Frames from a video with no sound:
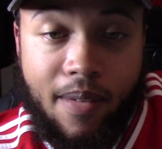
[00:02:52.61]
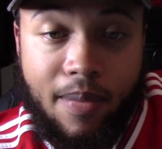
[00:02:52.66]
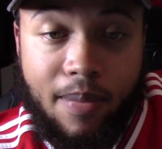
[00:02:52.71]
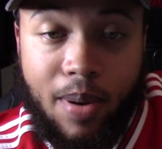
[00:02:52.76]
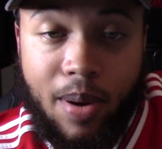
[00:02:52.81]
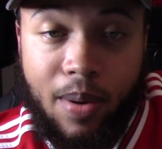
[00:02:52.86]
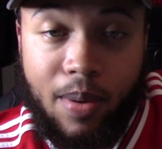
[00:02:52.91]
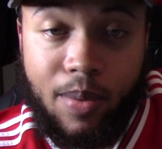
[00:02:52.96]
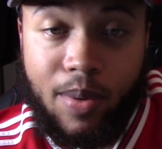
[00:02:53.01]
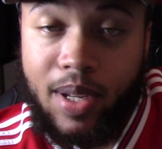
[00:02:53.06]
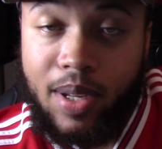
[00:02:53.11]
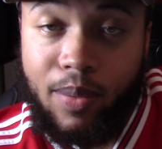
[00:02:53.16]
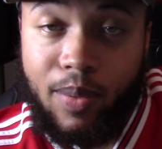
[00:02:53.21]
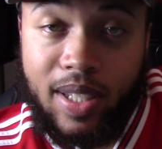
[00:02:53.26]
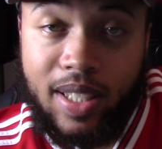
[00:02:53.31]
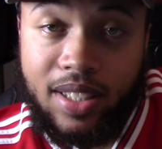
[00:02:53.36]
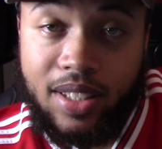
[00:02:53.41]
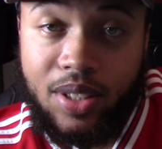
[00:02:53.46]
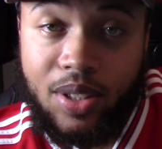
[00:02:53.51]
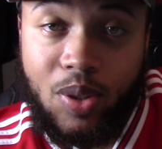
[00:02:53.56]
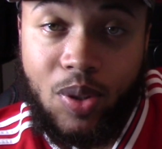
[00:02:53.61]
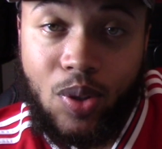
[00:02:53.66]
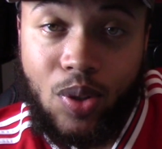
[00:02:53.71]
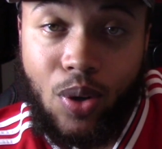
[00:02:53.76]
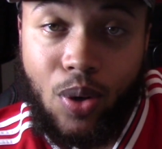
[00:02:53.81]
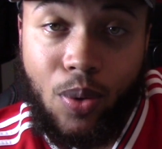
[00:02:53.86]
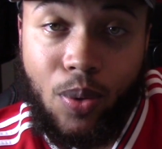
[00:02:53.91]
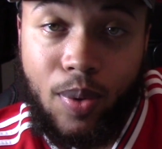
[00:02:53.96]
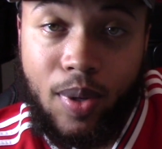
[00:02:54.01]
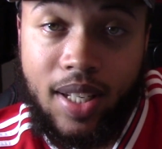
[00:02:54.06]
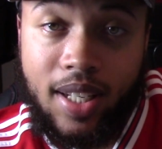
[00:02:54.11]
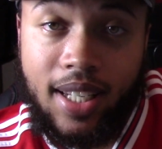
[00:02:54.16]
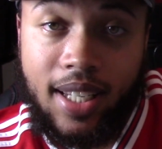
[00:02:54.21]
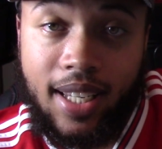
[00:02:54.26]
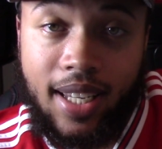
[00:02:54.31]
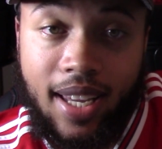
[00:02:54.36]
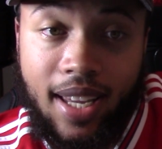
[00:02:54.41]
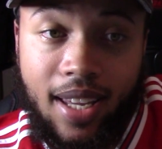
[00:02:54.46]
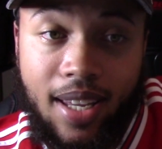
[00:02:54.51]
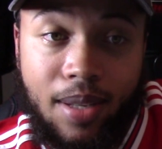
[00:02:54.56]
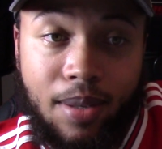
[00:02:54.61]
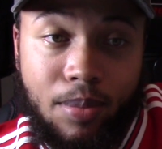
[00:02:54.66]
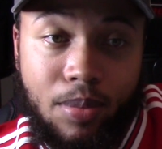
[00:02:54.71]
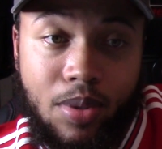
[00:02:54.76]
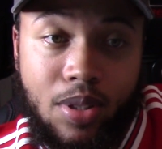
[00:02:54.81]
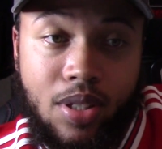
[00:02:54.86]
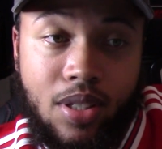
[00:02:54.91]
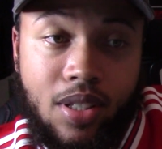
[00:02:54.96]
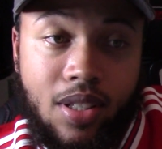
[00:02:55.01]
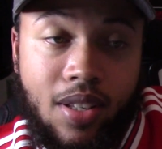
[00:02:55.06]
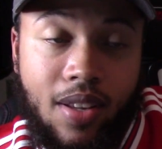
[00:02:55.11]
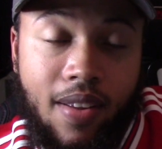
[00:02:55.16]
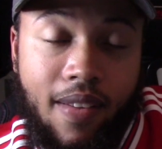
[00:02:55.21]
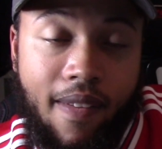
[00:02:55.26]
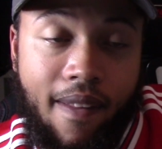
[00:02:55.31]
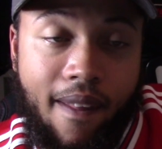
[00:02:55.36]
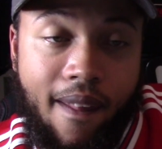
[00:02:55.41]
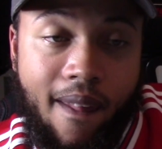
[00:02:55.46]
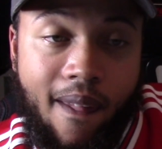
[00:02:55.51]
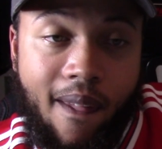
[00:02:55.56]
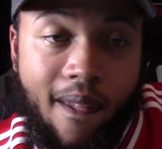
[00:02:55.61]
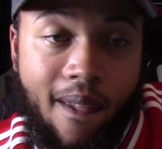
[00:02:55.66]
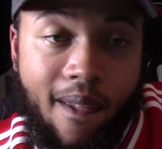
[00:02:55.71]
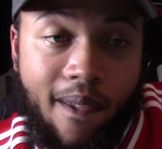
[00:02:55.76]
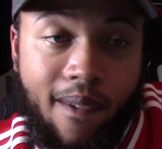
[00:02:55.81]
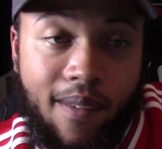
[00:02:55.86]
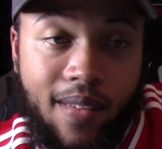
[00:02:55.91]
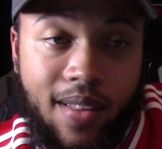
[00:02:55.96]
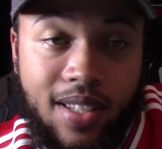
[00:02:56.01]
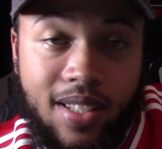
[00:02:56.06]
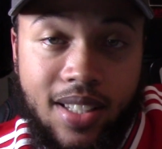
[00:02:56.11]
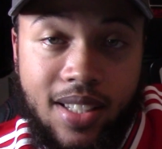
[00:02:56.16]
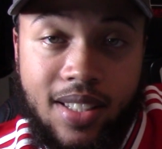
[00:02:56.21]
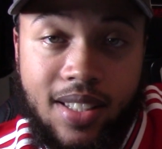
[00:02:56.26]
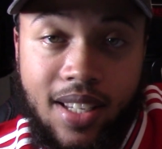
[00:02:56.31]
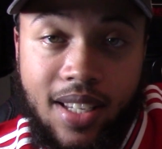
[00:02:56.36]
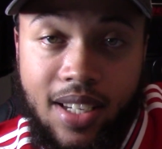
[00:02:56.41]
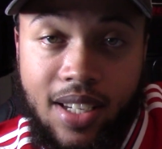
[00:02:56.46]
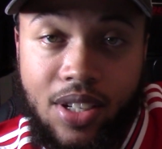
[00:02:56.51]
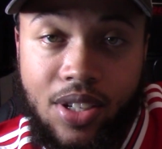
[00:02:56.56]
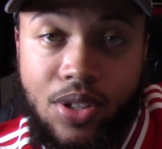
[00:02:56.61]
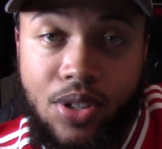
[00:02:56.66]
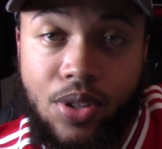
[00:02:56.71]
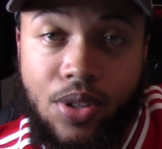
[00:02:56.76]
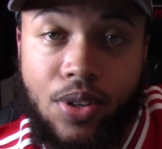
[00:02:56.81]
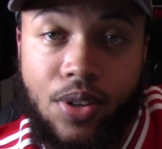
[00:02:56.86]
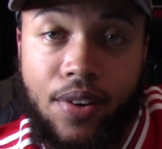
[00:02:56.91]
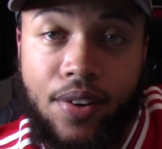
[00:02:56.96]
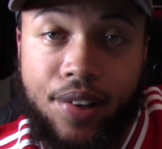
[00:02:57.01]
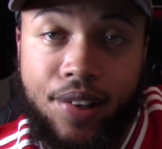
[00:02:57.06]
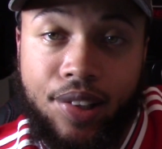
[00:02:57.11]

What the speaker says: But we're still not winning games. This is the issue.